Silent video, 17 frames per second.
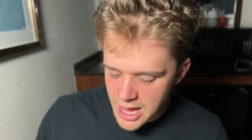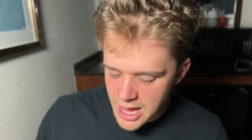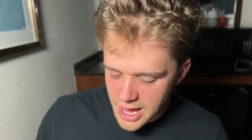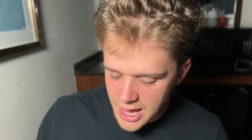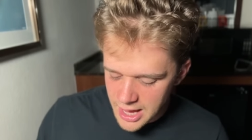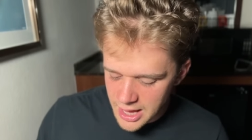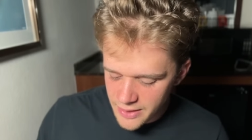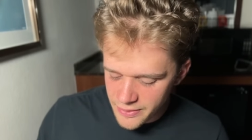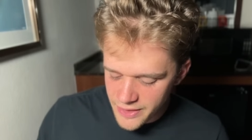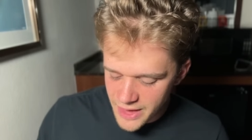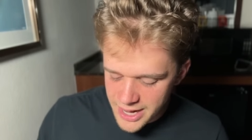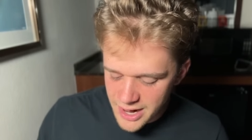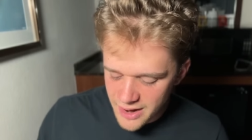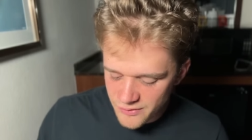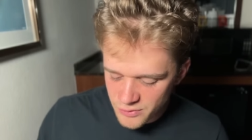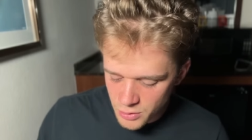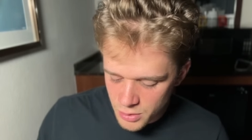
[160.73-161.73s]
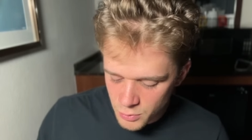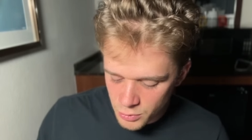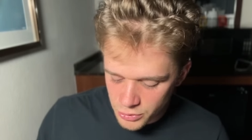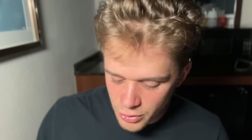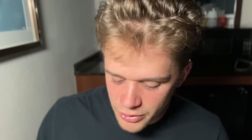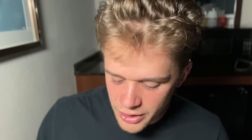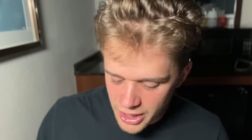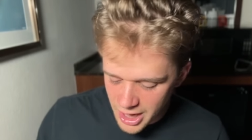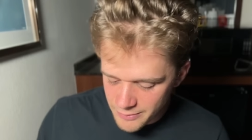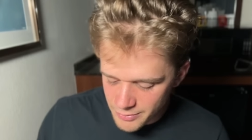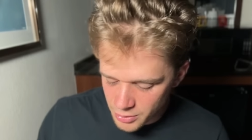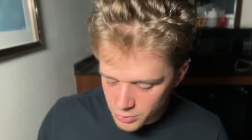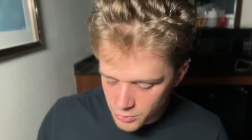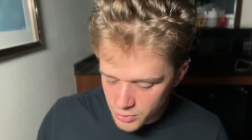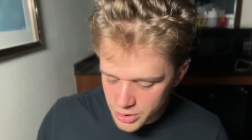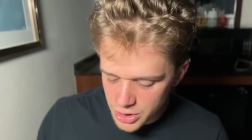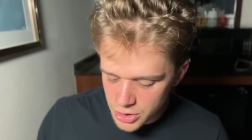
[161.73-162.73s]
And then everyone will know that I'm the
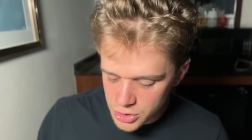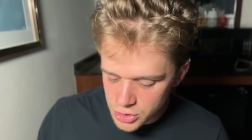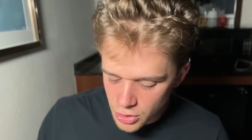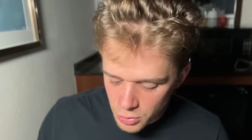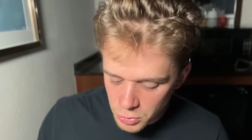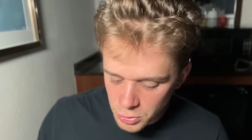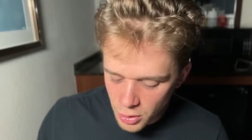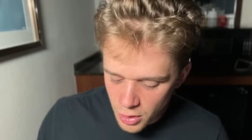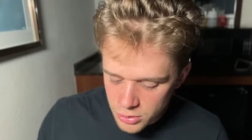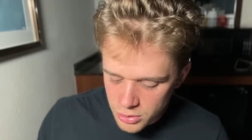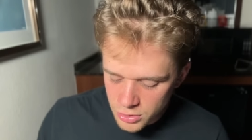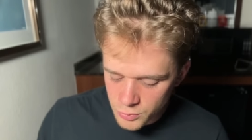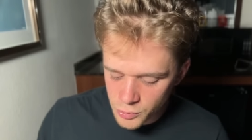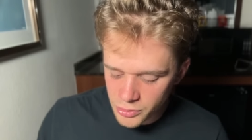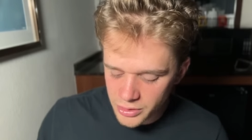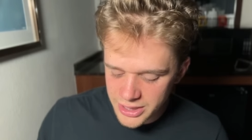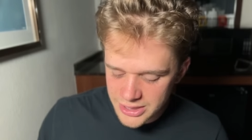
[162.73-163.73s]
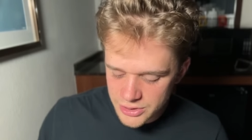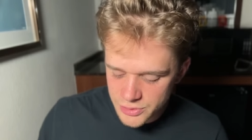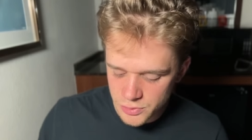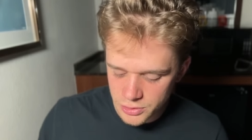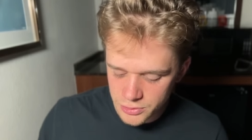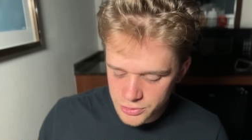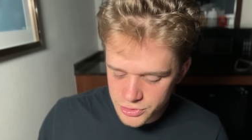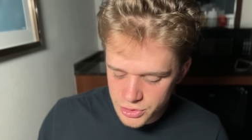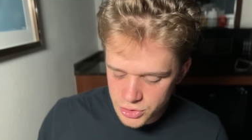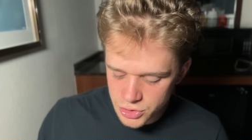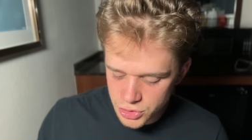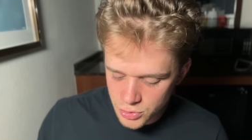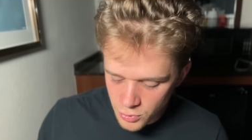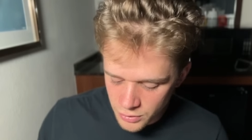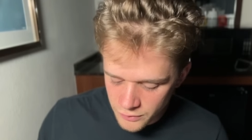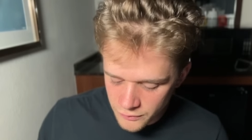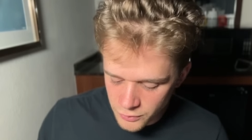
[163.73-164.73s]
Lord. No longer will Israel's
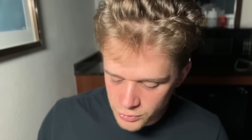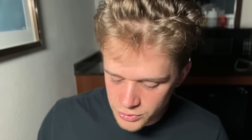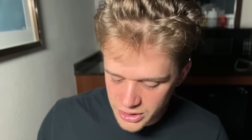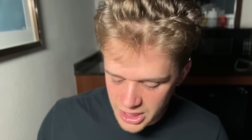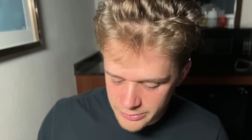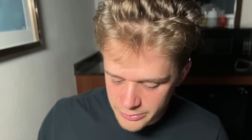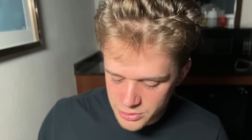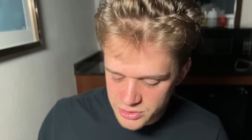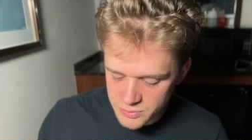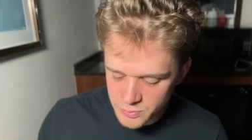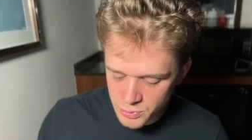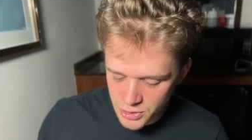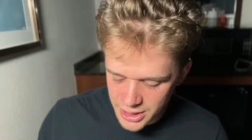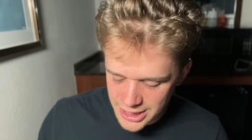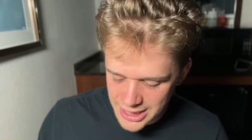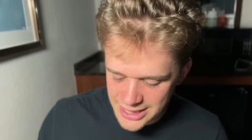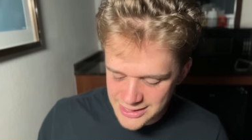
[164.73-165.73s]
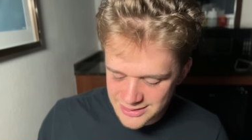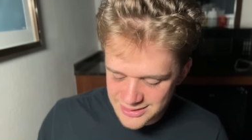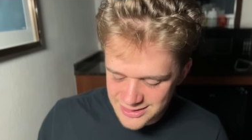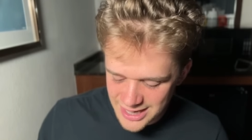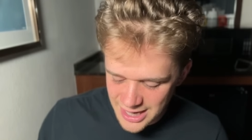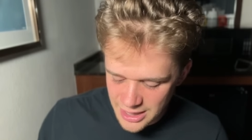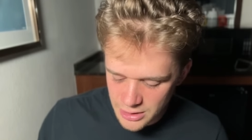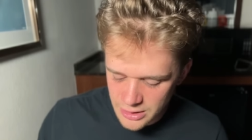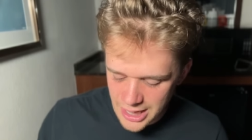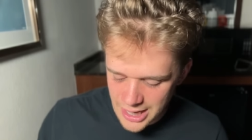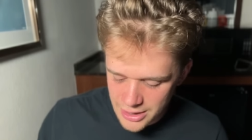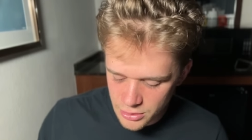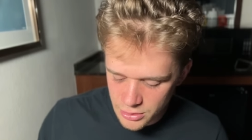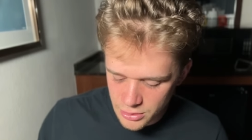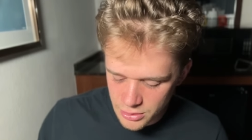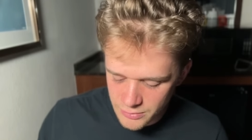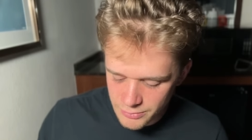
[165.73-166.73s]
scornful neighbors prick and tear at
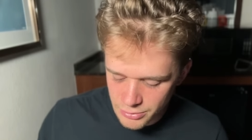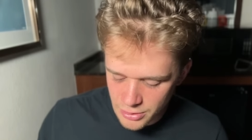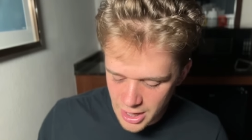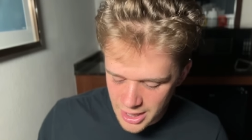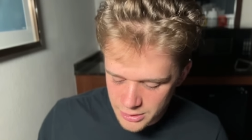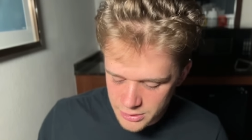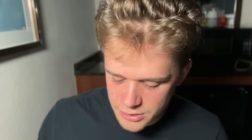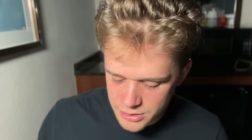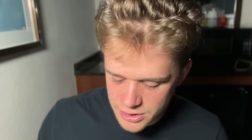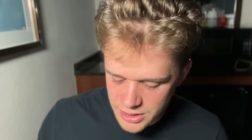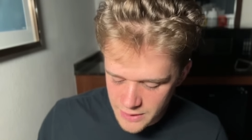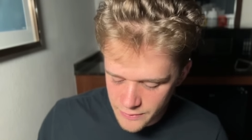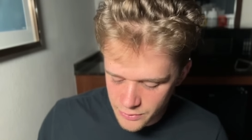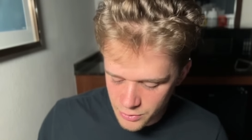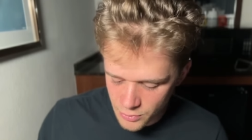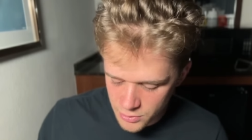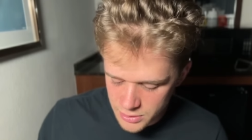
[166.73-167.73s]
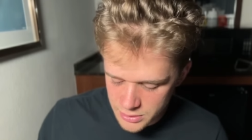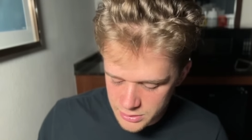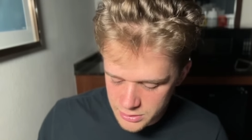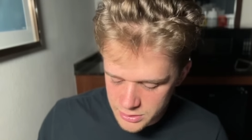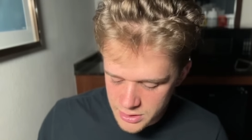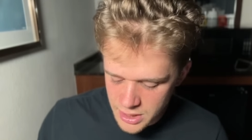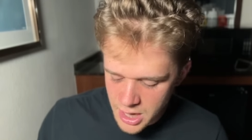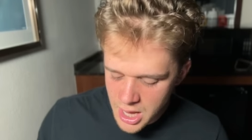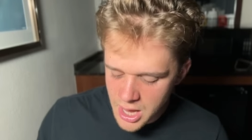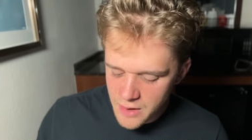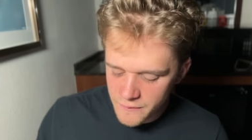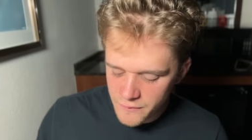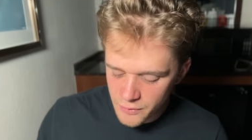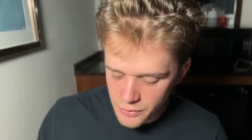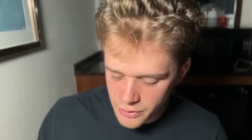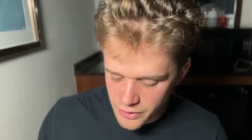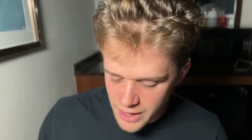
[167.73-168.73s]
her briars and thorns,
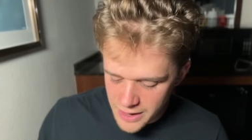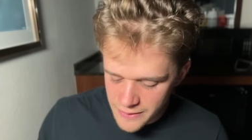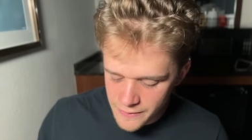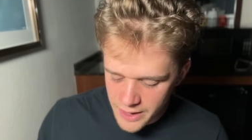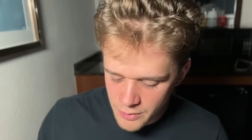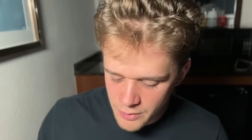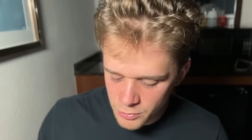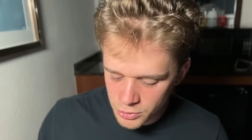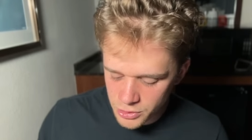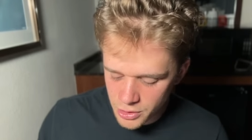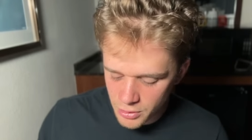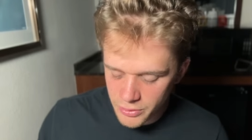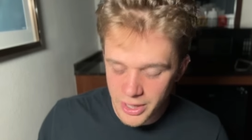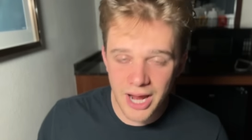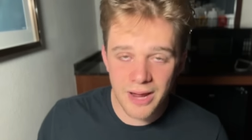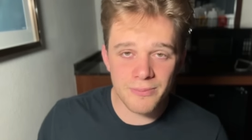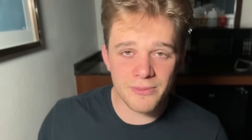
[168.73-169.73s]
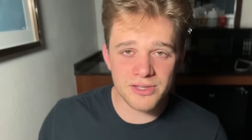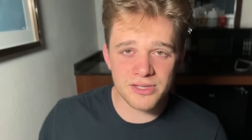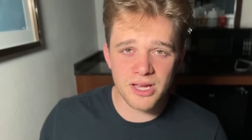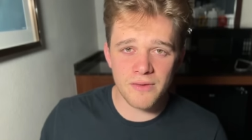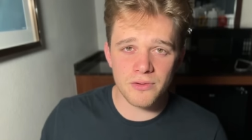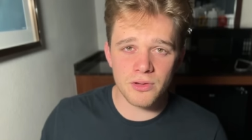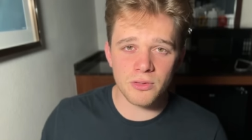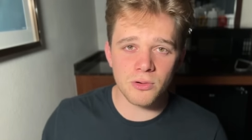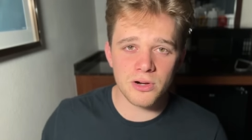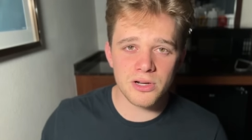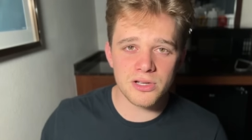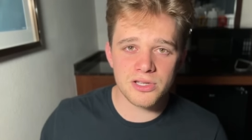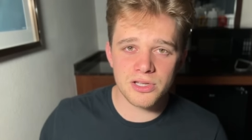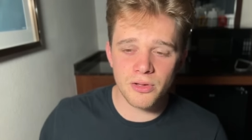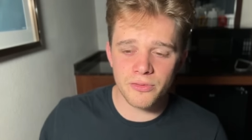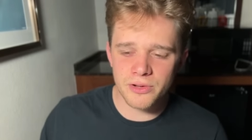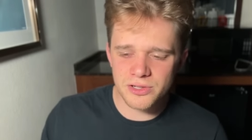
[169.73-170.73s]
for then they will know that I am the sovereign Lord.
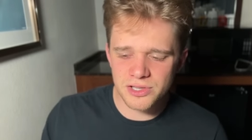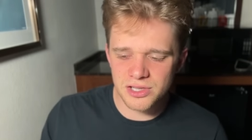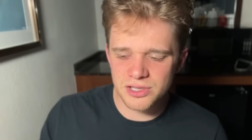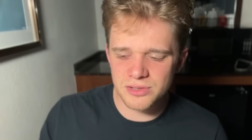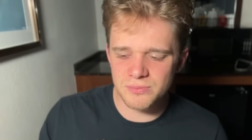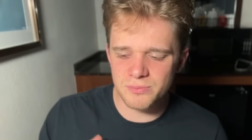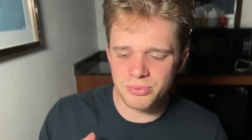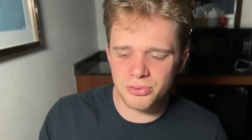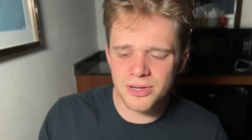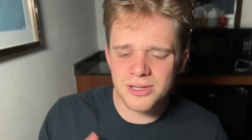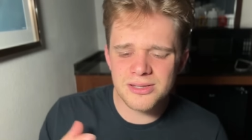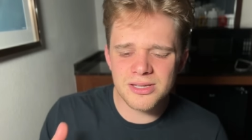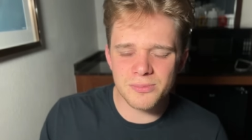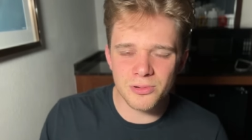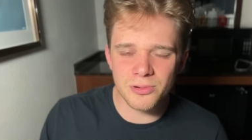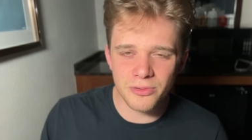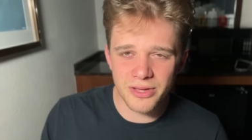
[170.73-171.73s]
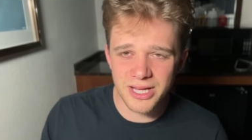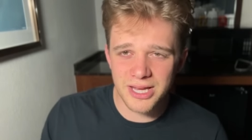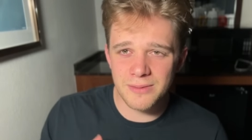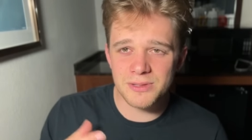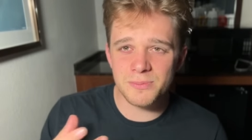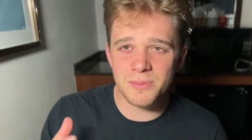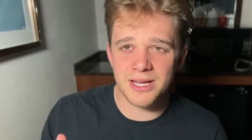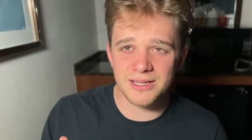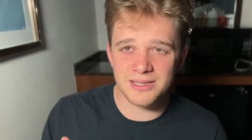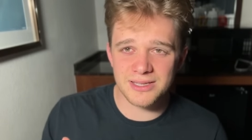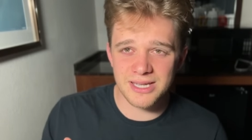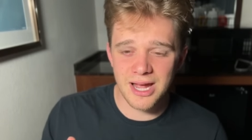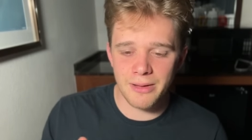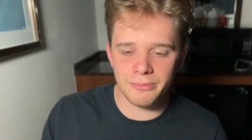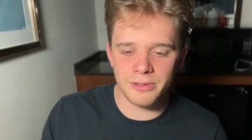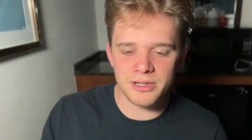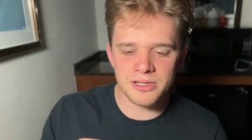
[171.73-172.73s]
So there's this principle that keeps being
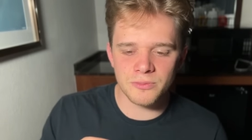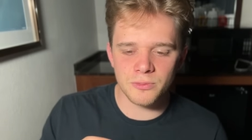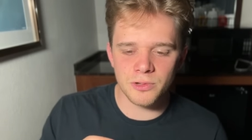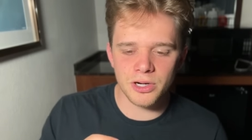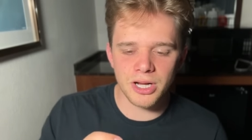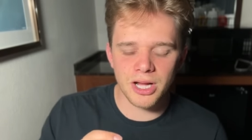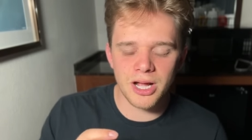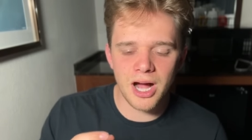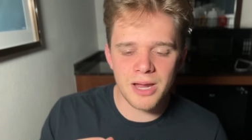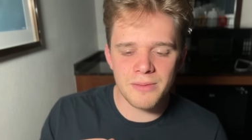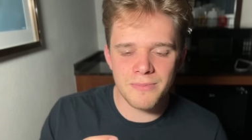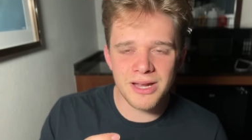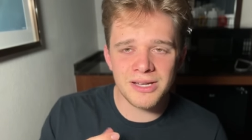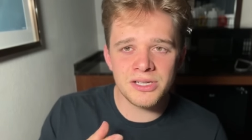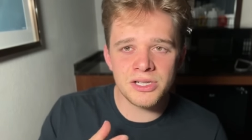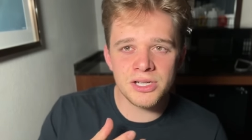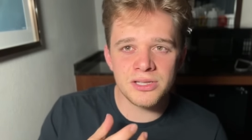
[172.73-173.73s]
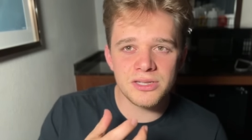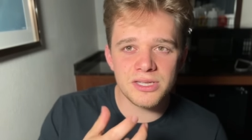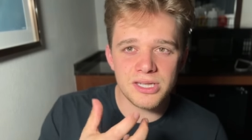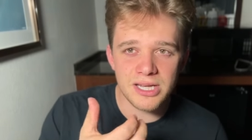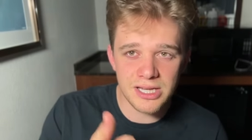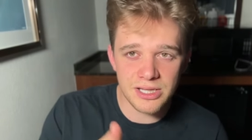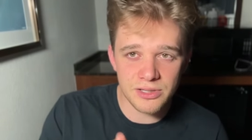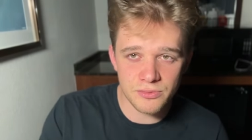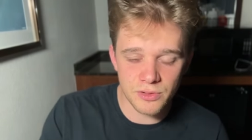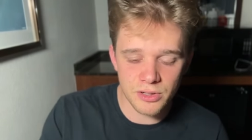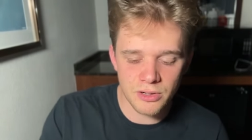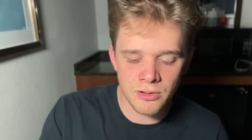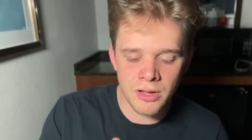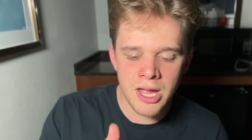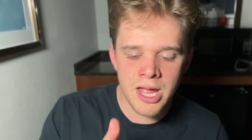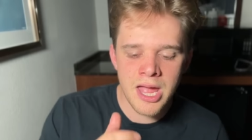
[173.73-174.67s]
established where God mentions Israel,